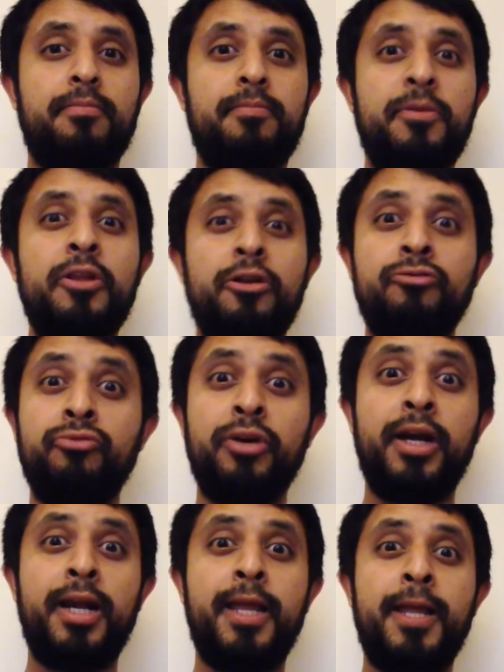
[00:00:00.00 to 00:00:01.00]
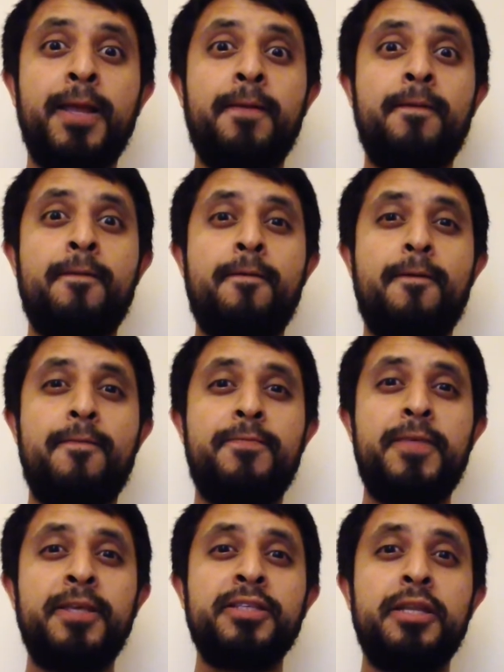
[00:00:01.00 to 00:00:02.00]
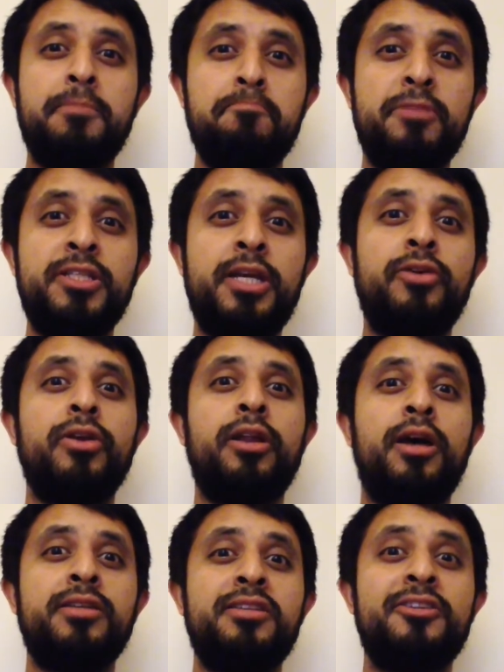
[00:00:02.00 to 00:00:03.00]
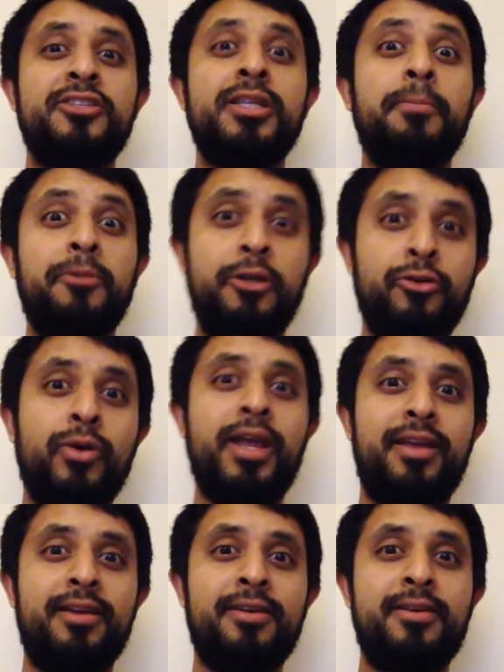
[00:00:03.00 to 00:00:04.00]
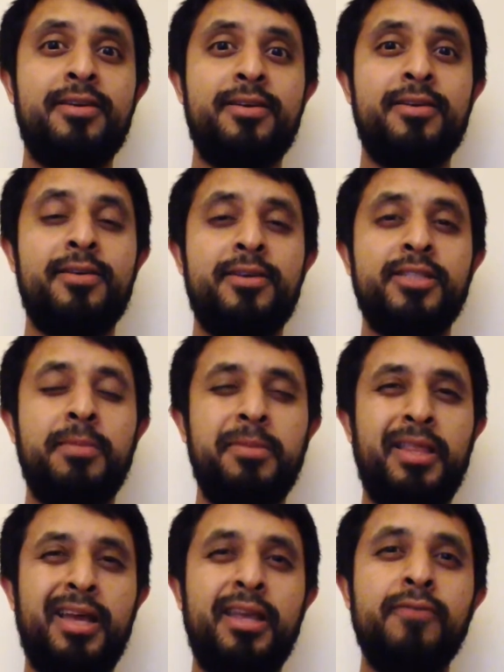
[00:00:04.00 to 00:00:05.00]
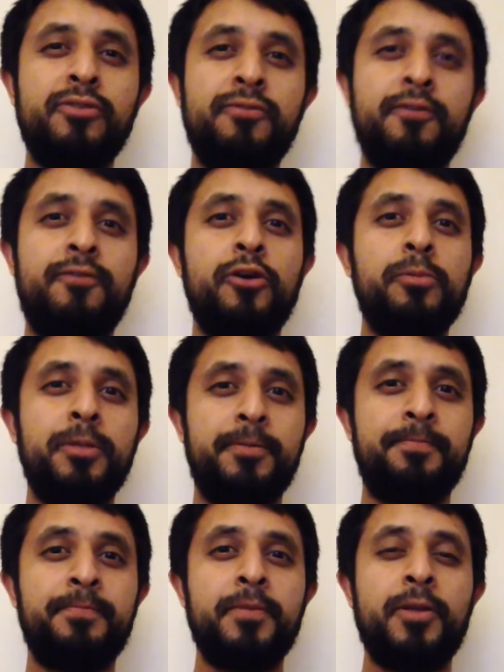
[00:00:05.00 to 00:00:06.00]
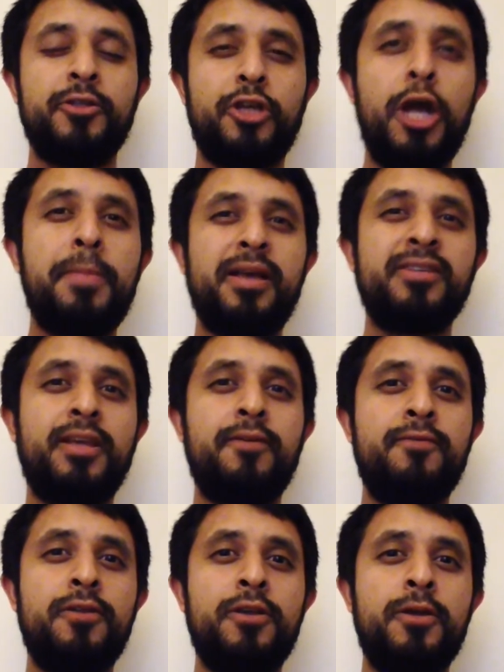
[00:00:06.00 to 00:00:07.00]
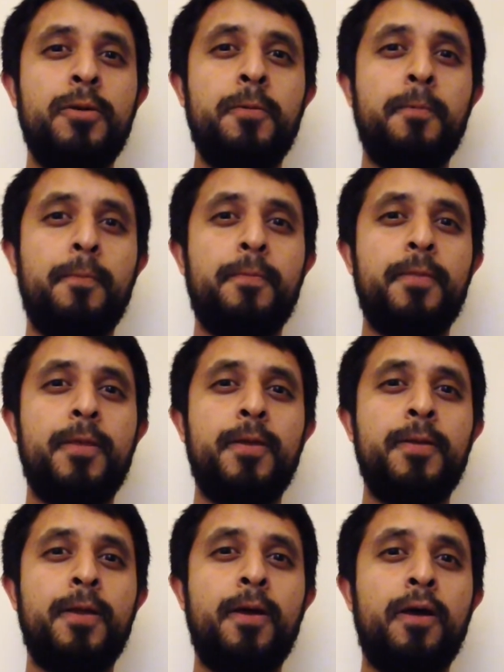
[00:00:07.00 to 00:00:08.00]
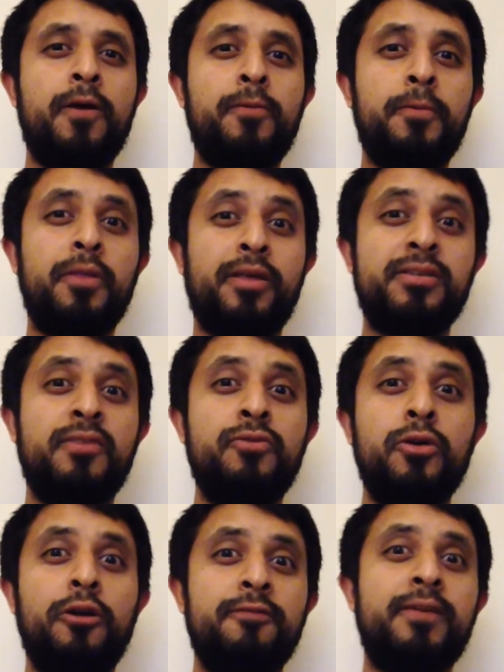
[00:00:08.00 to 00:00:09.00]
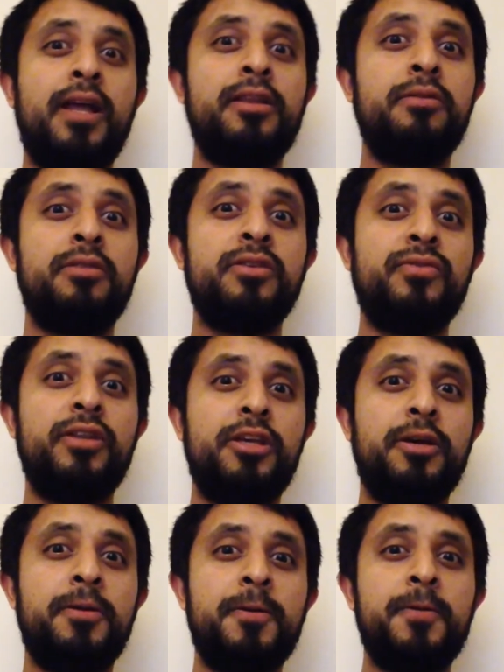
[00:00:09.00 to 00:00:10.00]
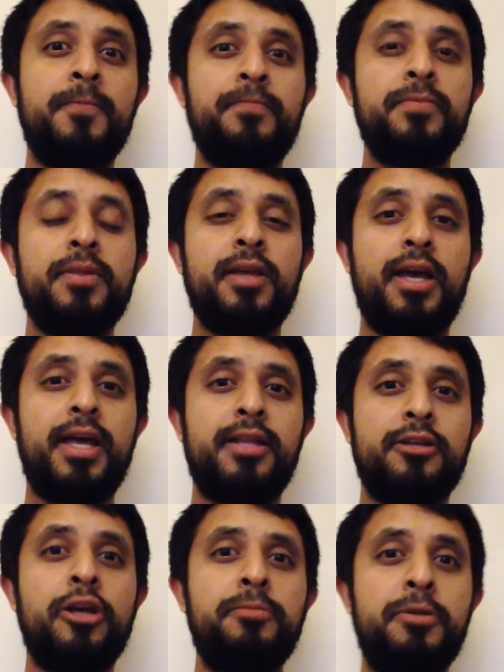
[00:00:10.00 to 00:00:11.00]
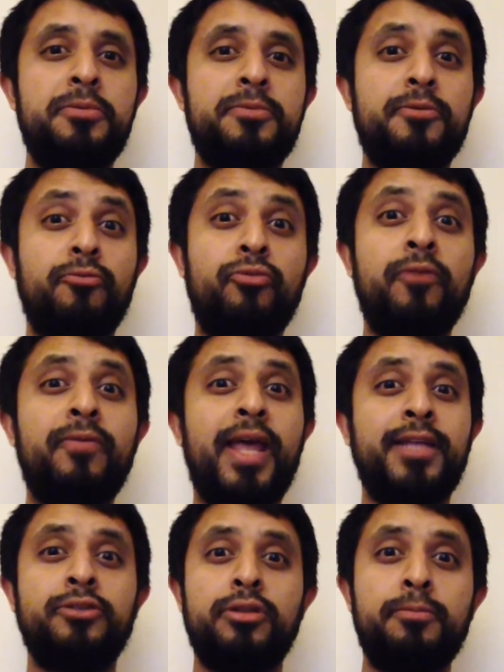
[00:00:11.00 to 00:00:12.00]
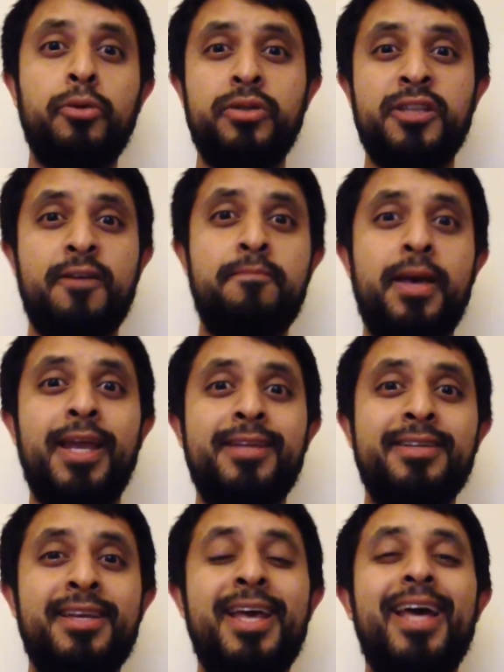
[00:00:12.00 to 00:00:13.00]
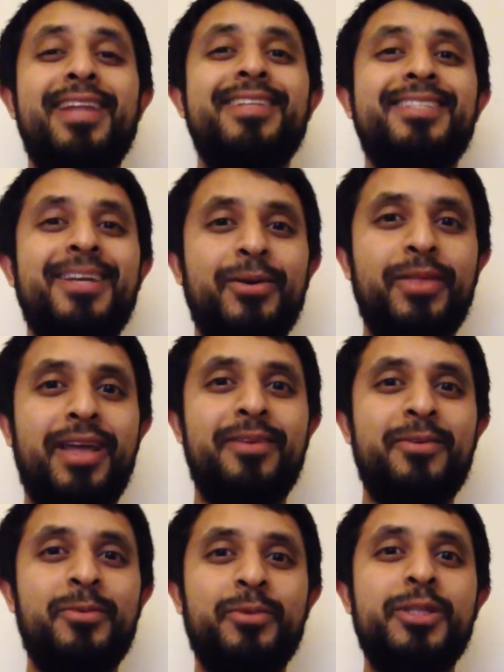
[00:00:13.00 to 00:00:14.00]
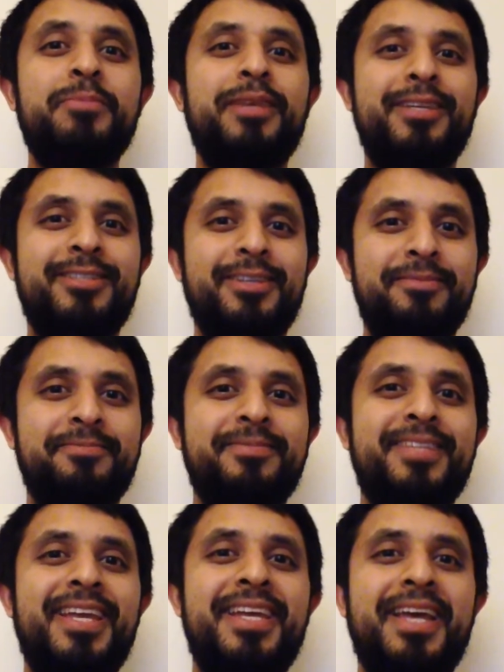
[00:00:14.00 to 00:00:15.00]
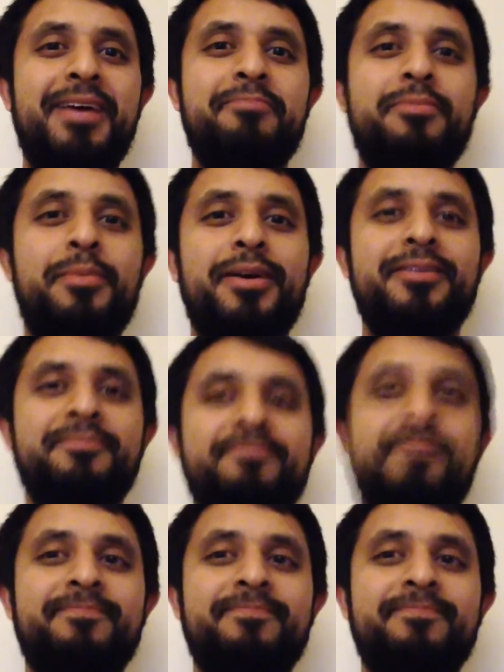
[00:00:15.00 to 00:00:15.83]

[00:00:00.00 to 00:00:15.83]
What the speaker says: you know, really this can materialize into something great, something that gives you fulfillment. So I hope that's given you, you know, I hope that's given you a lot of value in this video. And I hope you reflect on the points that I've made. And until then, we'll speak soon. Take care. Bye-bye.